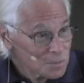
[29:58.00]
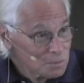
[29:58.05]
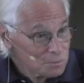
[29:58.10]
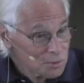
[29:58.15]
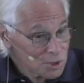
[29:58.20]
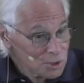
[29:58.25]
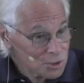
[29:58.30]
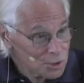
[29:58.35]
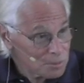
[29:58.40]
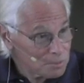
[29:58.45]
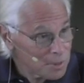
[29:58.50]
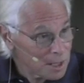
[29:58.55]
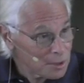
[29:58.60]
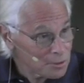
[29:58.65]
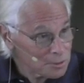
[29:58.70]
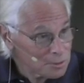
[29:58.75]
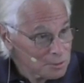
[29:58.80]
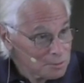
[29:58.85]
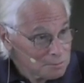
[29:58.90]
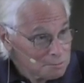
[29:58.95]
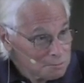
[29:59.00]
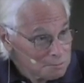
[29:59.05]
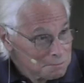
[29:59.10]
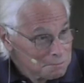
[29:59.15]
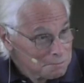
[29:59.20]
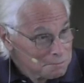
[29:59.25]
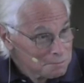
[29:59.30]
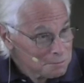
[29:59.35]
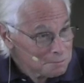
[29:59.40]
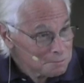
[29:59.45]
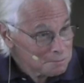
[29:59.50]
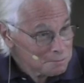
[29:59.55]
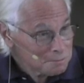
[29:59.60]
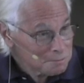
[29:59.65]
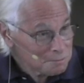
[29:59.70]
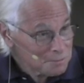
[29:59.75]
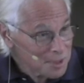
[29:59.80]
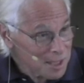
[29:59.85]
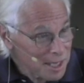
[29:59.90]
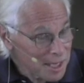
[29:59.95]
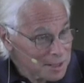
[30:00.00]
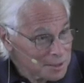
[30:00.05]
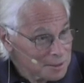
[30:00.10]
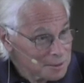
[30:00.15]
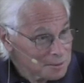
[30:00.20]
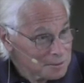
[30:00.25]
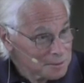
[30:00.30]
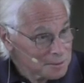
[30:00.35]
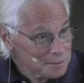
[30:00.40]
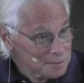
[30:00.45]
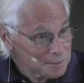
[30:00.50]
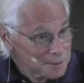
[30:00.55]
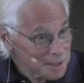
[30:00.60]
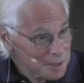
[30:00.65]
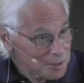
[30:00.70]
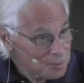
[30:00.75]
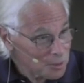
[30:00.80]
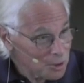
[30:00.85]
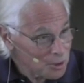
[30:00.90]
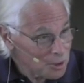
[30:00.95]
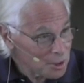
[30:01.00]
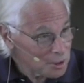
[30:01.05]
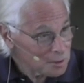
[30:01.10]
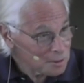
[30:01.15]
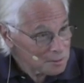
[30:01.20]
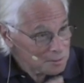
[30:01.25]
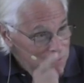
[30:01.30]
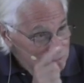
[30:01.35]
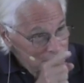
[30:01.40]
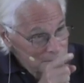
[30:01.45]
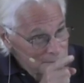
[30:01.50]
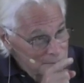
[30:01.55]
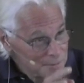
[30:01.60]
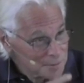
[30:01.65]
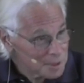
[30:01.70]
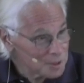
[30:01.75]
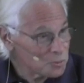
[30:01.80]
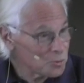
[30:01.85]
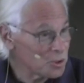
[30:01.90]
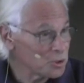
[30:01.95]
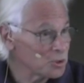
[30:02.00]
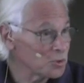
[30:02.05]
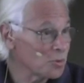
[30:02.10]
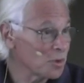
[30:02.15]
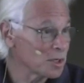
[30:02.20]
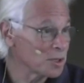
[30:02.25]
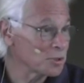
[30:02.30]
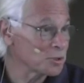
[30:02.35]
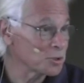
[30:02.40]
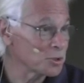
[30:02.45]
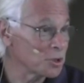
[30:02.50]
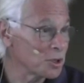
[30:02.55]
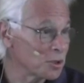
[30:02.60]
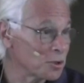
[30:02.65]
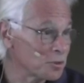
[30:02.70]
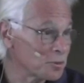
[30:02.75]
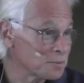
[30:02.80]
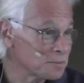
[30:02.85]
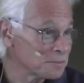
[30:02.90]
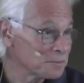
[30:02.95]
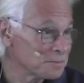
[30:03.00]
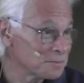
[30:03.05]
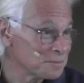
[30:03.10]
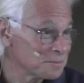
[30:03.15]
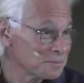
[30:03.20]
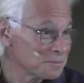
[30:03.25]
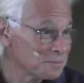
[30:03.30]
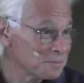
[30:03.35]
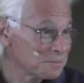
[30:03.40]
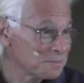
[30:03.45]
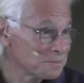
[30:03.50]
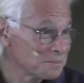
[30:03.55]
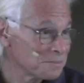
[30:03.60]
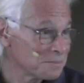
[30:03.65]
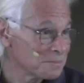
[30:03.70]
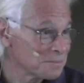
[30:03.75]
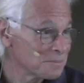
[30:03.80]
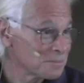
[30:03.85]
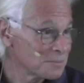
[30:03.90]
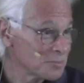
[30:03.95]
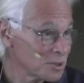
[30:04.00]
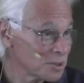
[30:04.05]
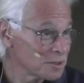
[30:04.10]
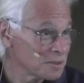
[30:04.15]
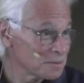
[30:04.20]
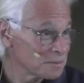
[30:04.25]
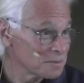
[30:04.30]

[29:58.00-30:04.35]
Just about that and a ball and where you want it to go. Right?